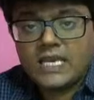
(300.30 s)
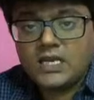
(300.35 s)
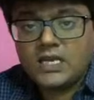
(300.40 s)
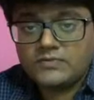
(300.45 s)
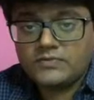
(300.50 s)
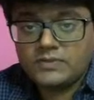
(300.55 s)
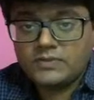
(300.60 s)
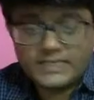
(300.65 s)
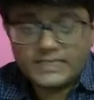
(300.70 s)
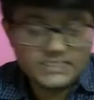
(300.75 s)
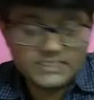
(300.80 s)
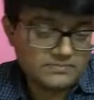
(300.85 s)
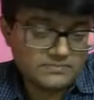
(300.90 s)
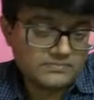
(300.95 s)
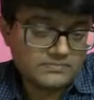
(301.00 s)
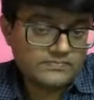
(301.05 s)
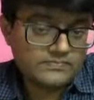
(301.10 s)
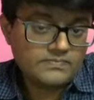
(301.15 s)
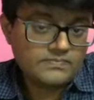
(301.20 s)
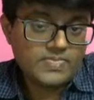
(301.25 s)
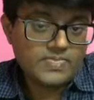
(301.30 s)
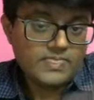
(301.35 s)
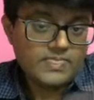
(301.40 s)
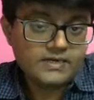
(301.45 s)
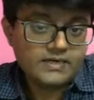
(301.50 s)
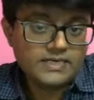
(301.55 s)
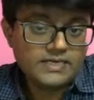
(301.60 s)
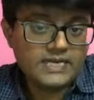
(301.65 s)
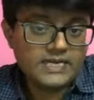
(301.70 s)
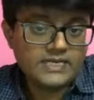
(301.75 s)
of the prism,
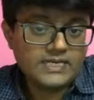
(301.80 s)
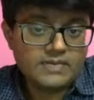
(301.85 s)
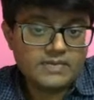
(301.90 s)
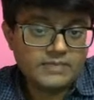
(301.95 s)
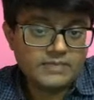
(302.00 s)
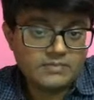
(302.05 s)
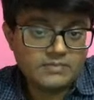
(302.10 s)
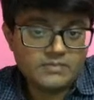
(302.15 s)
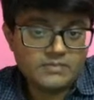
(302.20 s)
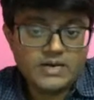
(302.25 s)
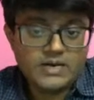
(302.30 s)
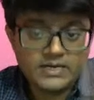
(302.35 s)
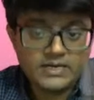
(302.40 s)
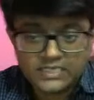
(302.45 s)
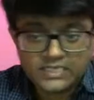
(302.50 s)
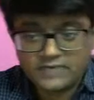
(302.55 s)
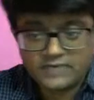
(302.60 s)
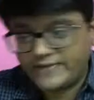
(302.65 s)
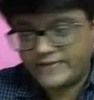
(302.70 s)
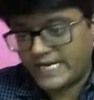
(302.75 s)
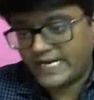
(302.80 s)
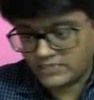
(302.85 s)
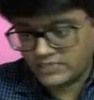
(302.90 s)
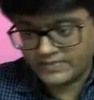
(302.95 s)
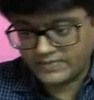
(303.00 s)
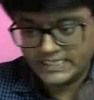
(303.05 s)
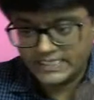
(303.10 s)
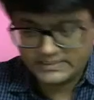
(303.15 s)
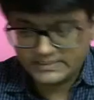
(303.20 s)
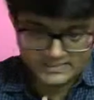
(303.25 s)
delta minimum, and the refractive
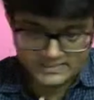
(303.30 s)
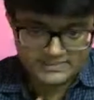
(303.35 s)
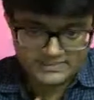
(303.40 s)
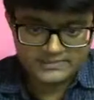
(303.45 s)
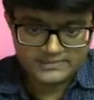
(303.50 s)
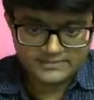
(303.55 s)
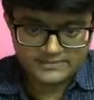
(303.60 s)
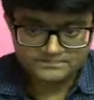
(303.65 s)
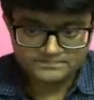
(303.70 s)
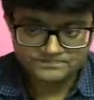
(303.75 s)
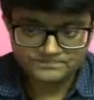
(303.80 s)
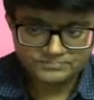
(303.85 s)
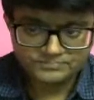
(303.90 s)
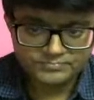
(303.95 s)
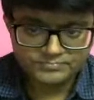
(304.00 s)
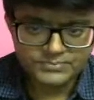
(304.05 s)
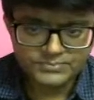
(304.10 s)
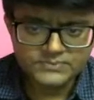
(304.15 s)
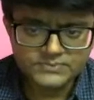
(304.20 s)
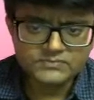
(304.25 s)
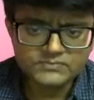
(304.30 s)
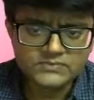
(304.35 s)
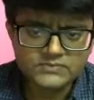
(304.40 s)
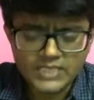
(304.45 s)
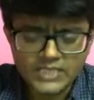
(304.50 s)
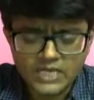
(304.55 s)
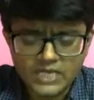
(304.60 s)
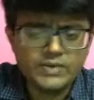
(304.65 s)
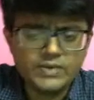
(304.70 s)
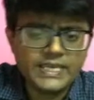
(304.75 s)
index.
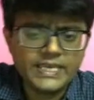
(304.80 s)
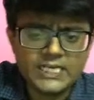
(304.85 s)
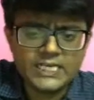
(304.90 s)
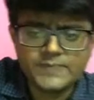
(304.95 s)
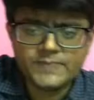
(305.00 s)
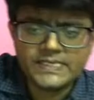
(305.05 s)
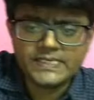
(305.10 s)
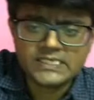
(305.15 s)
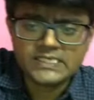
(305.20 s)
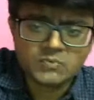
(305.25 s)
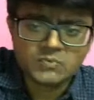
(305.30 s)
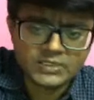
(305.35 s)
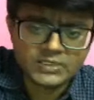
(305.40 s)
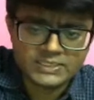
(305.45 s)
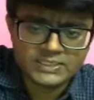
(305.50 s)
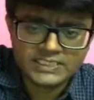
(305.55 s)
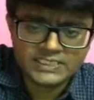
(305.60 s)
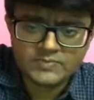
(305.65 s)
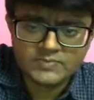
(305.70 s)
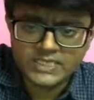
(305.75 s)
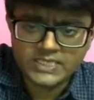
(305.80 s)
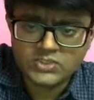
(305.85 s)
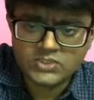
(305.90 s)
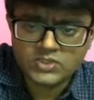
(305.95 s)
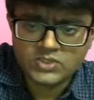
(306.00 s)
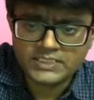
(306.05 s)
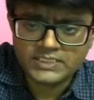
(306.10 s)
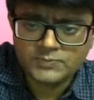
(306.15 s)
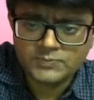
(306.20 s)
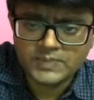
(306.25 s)
Now we can expect some questions based
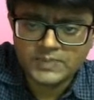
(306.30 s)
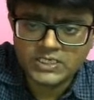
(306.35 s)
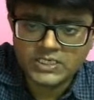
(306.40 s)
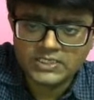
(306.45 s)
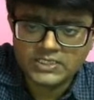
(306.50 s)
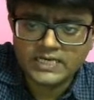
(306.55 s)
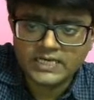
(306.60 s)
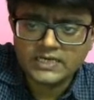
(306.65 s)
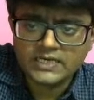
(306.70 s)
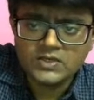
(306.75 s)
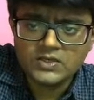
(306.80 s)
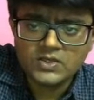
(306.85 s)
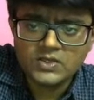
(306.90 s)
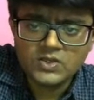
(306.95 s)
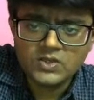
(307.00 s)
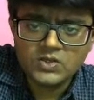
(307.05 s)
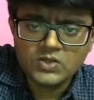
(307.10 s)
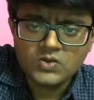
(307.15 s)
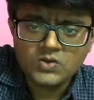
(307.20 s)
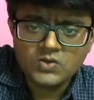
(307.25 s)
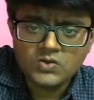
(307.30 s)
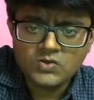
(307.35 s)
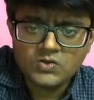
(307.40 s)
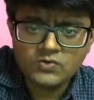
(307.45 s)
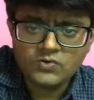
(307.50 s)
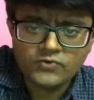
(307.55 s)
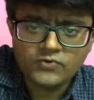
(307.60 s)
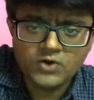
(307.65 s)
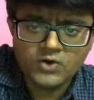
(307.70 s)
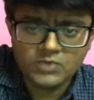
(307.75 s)
on this particular
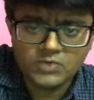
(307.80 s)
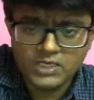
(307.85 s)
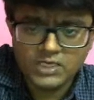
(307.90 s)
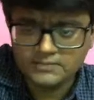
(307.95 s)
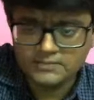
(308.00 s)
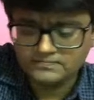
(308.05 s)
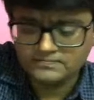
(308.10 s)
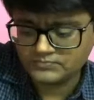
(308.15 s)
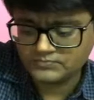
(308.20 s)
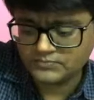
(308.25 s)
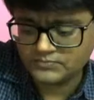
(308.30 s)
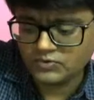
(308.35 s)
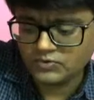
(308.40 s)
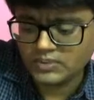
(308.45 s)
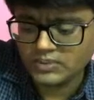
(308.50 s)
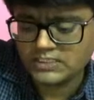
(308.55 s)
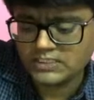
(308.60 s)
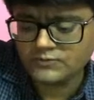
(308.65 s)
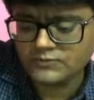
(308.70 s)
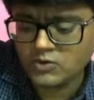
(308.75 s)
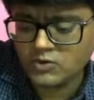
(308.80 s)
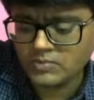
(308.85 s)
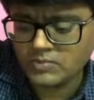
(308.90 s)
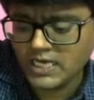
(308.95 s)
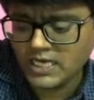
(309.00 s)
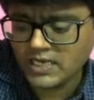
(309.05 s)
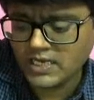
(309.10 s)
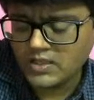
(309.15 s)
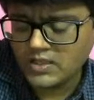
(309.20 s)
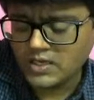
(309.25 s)
formula. So what is the
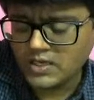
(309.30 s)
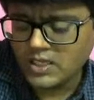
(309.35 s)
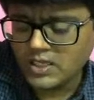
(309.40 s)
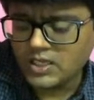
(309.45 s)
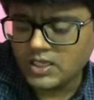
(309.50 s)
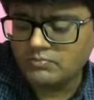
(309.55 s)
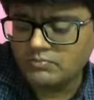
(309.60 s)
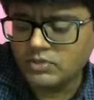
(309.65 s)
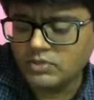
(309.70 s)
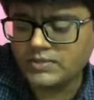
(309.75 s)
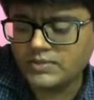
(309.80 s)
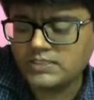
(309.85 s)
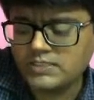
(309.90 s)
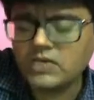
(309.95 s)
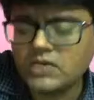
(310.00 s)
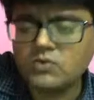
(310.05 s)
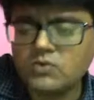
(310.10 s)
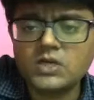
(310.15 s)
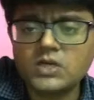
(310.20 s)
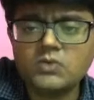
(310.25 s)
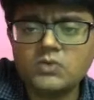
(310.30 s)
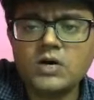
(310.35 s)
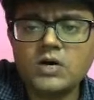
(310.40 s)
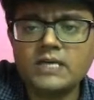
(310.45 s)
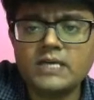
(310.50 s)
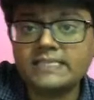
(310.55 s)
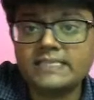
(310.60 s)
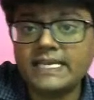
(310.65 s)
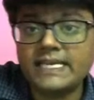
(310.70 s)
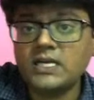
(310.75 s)
formula? Mu is equal to
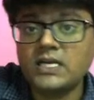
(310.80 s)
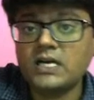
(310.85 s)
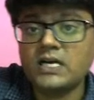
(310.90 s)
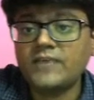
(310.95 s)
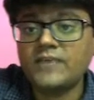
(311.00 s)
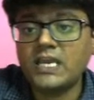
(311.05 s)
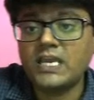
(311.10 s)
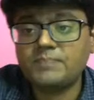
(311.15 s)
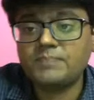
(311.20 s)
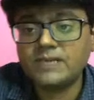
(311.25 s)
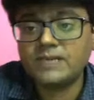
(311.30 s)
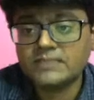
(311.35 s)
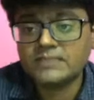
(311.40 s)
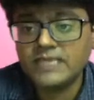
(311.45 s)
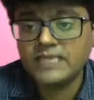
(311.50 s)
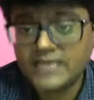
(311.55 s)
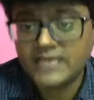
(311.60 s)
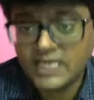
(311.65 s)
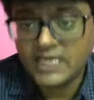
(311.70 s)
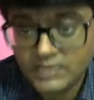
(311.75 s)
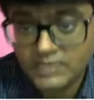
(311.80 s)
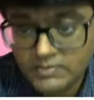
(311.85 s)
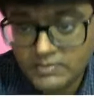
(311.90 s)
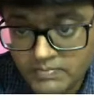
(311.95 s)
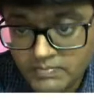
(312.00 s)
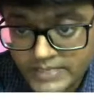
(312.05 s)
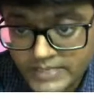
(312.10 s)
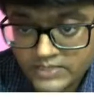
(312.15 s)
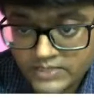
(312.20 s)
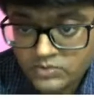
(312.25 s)
what? Sine of A plus delta minimum
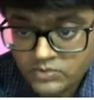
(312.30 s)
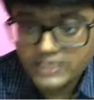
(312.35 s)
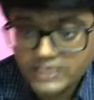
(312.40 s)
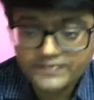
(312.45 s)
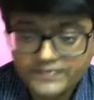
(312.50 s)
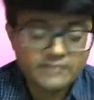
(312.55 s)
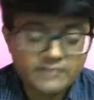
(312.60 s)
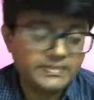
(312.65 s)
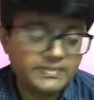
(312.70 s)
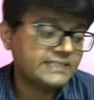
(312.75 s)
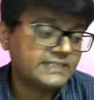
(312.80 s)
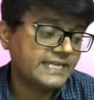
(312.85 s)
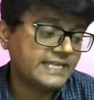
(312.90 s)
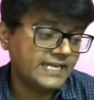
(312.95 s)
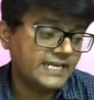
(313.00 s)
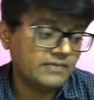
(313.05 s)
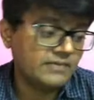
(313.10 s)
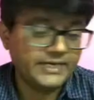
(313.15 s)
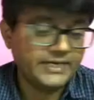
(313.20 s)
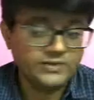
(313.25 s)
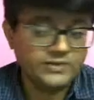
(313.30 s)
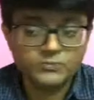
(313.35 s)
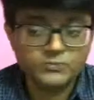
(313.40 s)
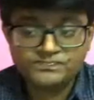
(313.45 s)
by 2 divided by sine A by 2.